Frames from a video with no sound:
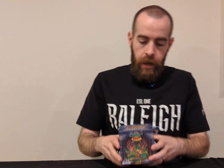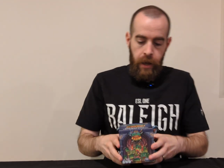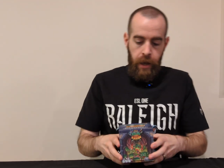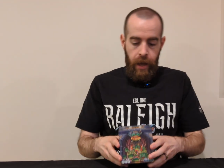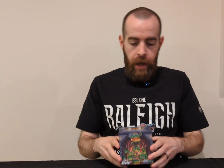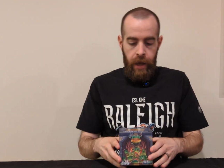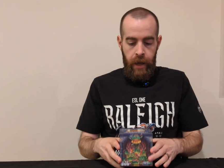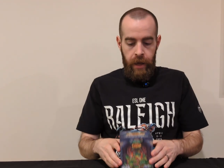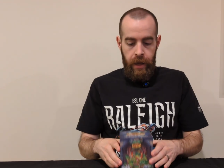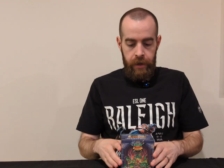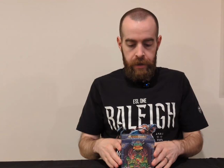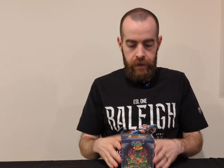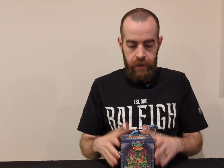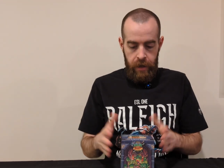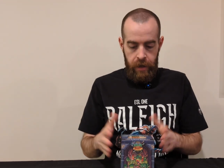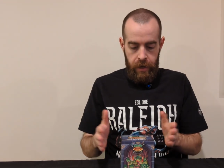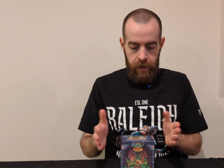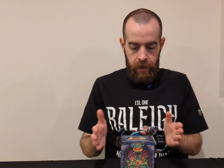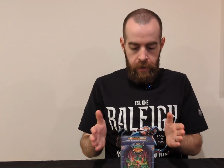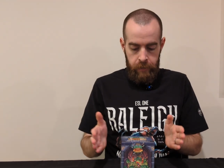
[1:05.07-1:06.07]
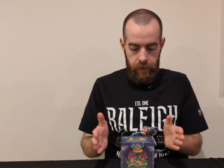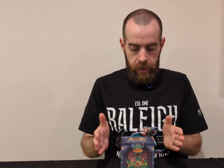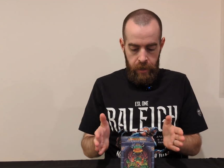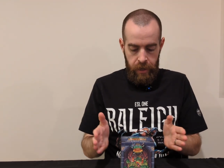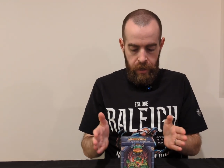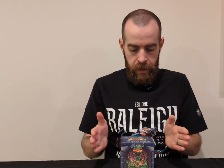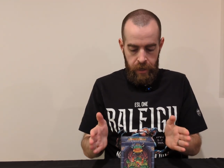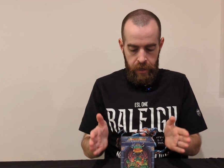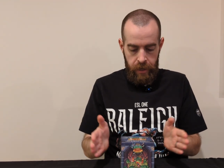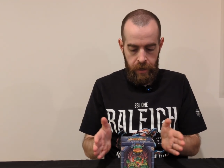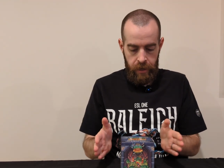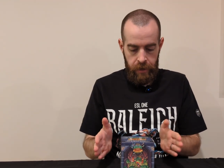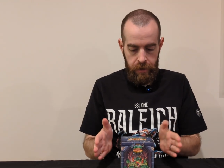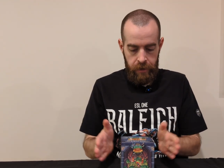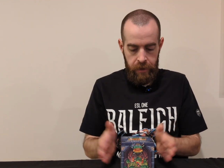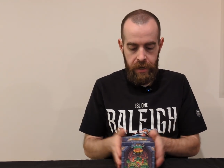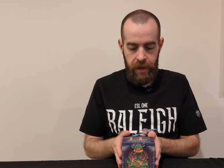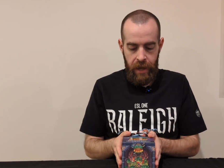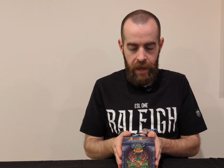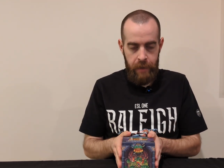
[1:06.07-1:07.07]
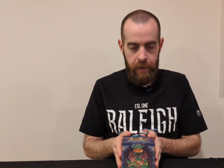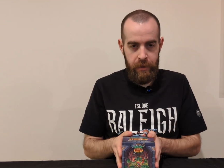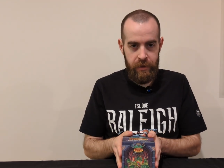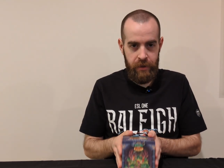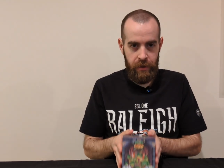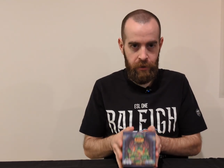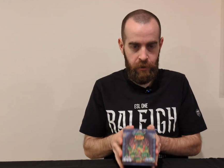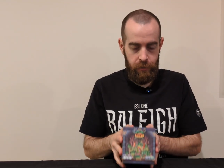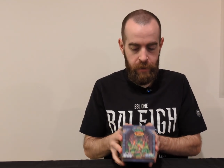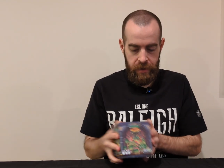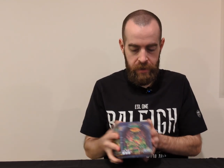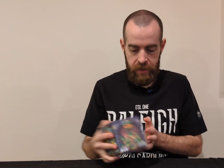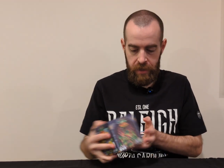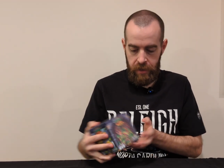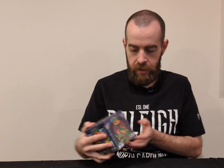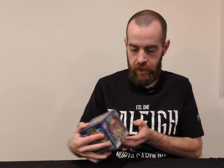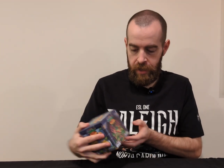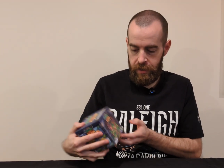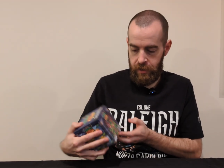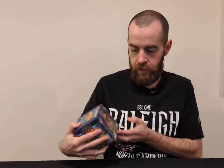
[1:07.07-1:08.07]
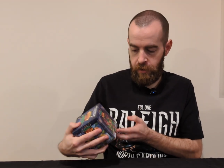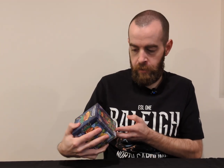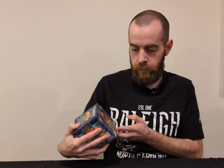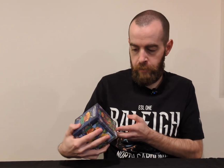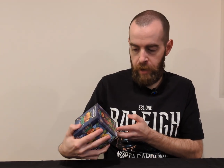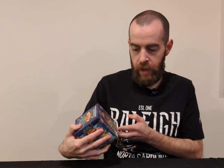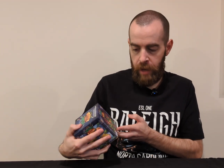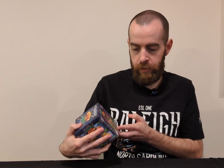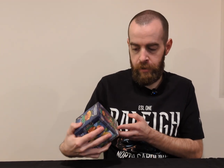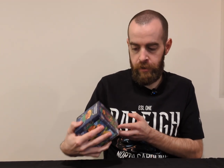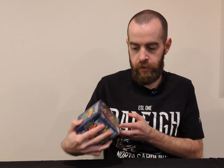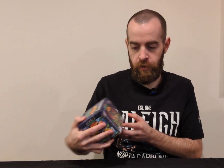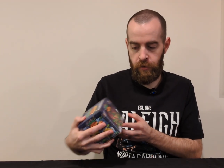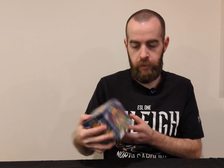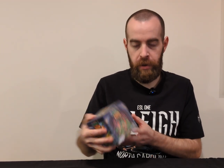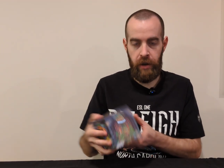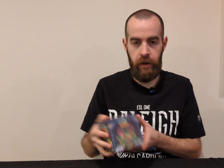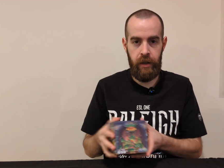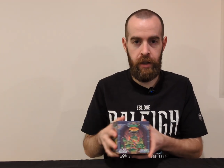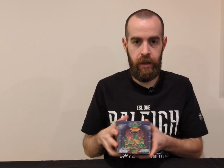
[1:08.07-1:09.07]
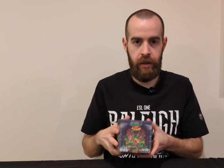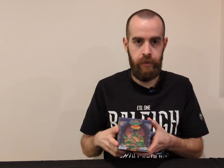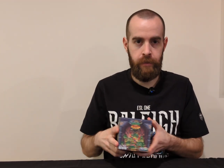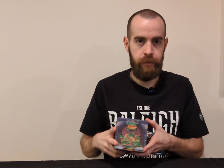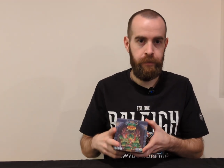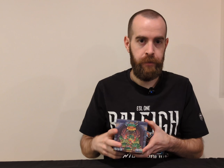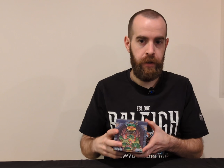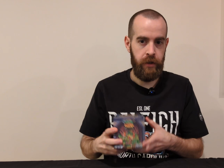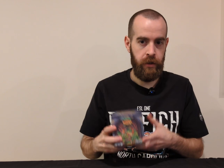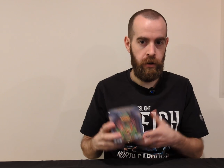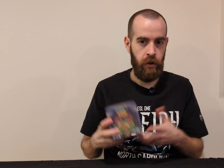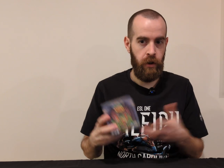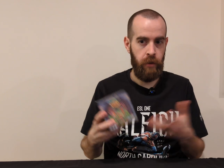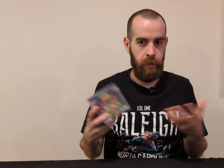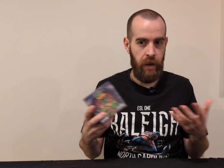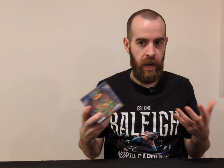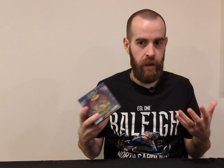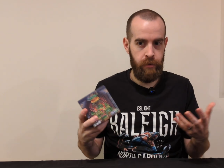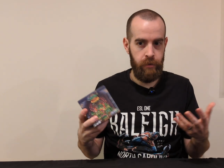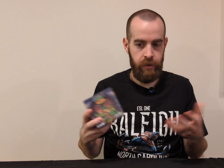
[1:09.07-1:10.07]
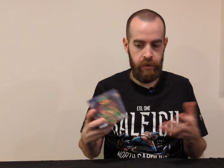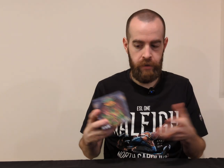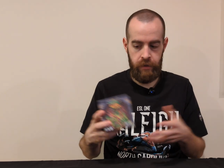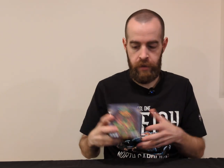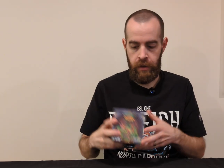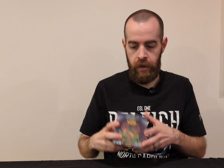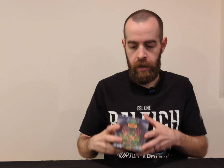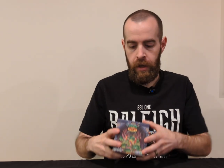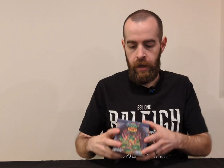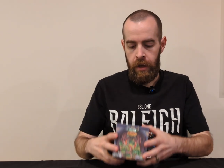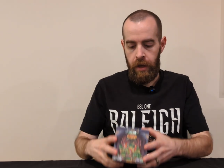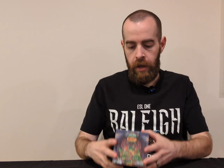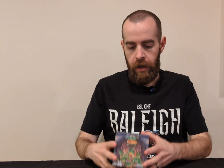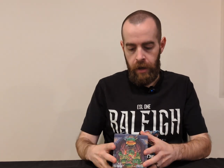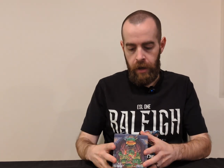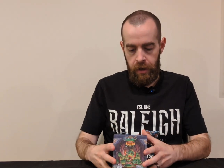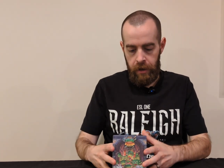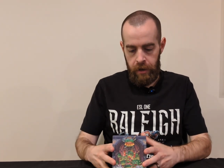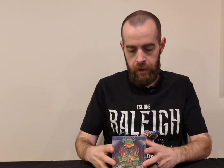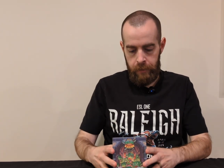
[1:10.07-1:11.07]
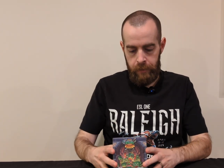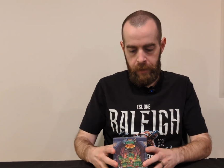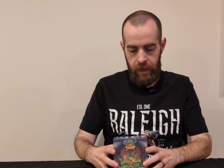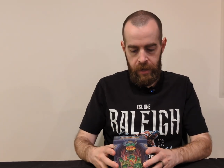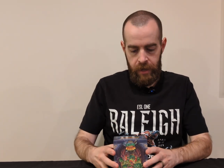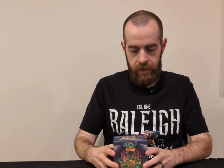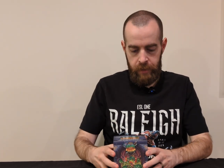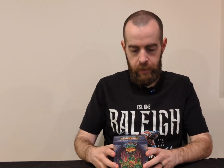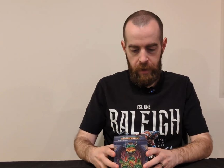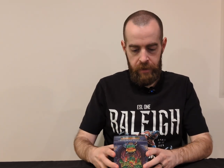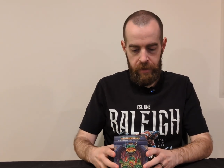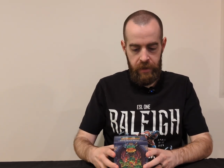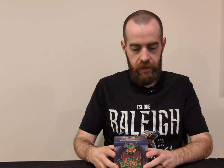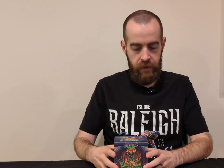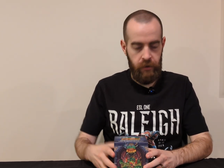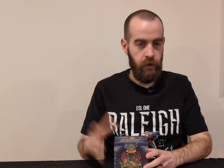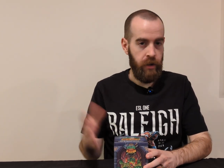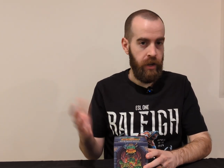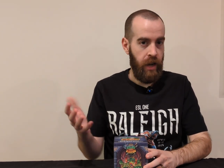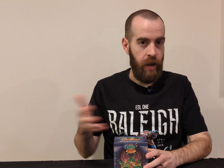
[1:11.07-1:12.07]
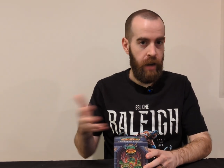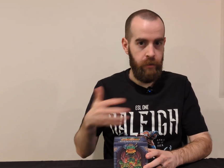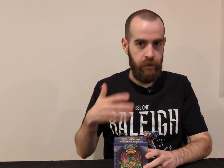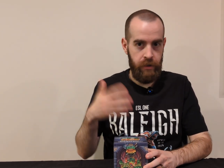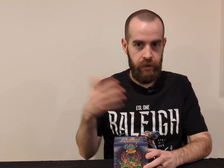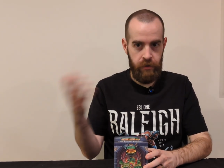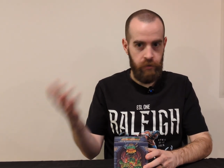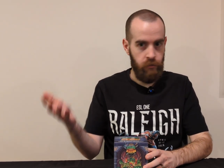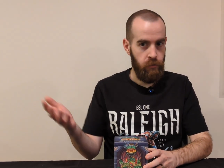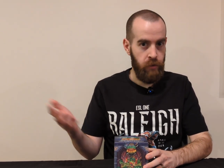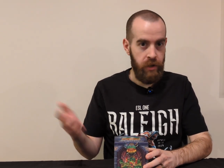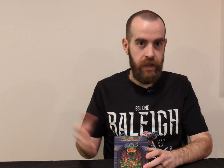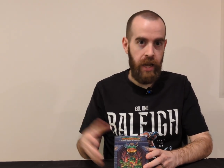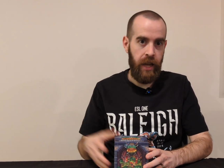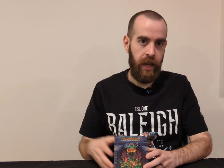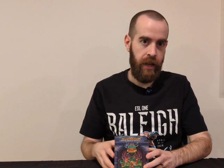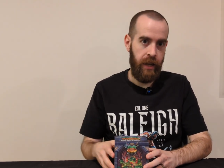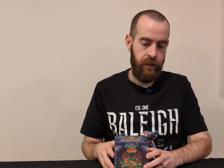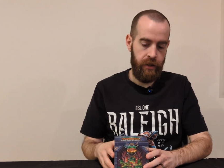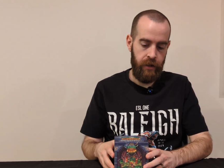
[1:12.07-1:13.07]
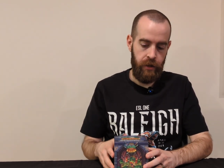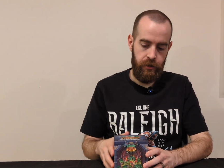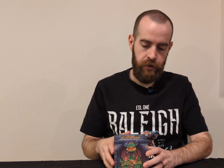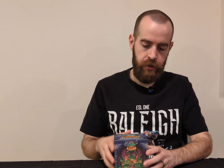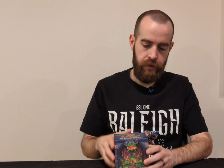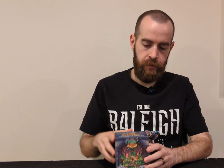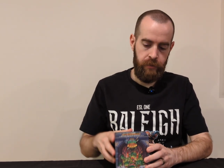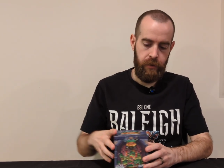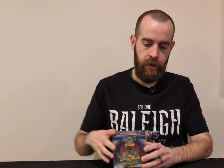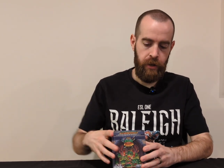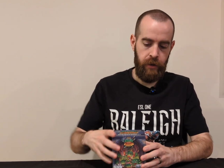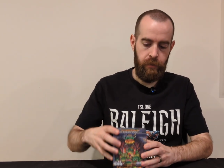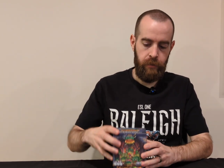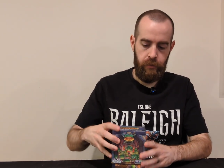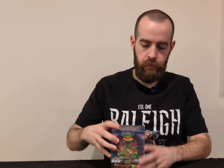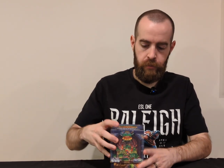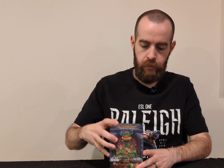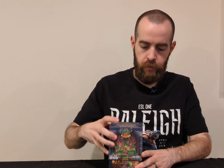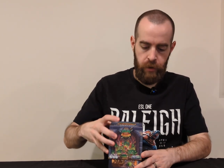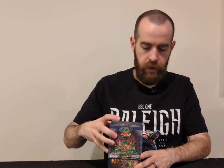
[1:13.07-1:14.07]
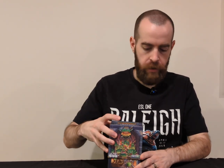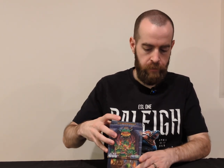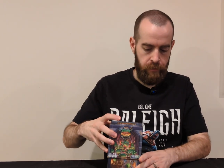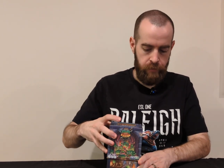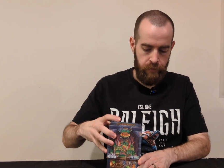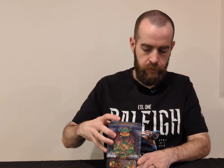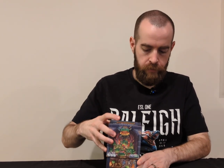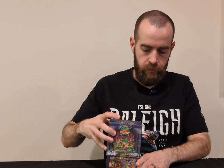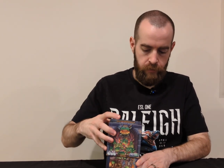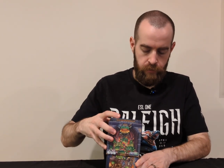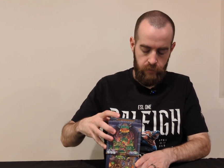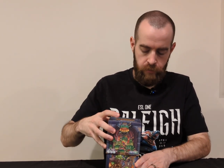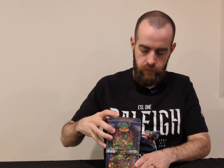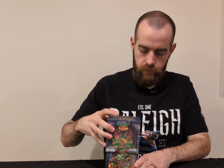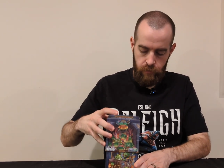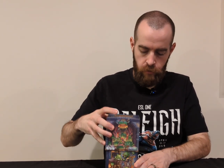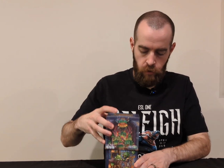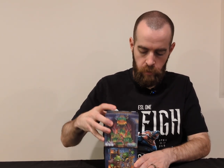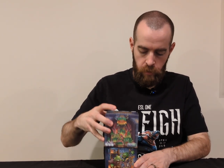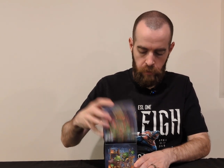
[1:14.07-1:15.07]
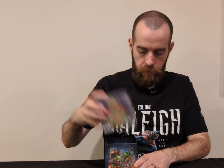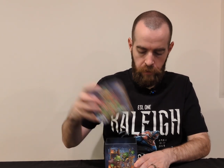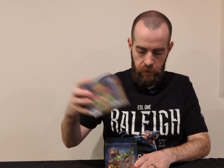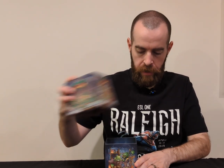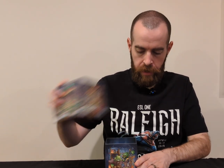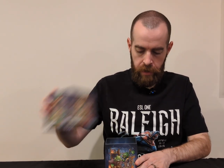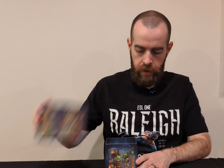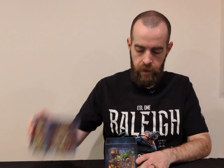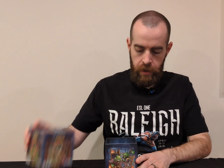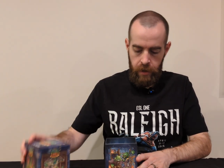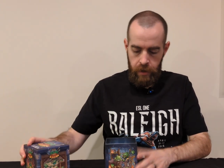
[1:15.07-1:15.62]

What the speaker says: And the name is a little bit silly. It's called Boblin's Rebellion. I just call it Boblins. And it's about these little goblins retaking a dungeon. You know, pretty normal theme.